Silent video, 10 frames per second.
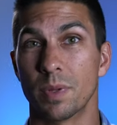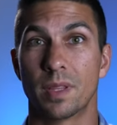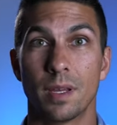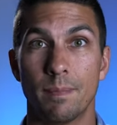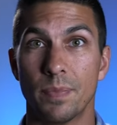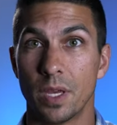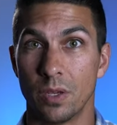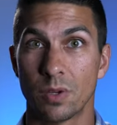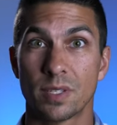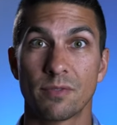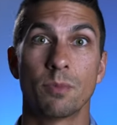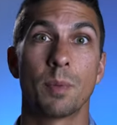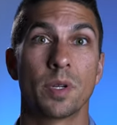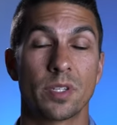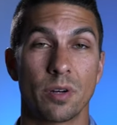But then you also have to
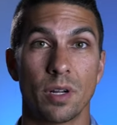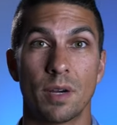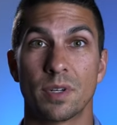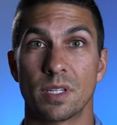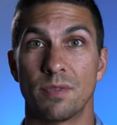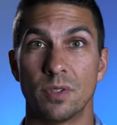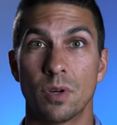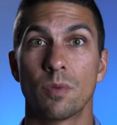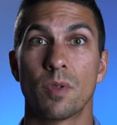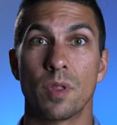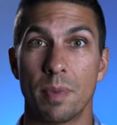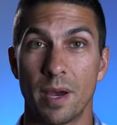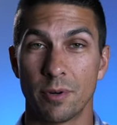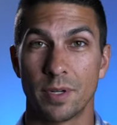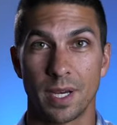remember to turn it off, because if you don't, then the
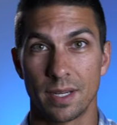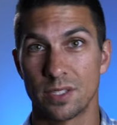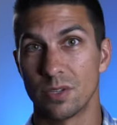battery dies,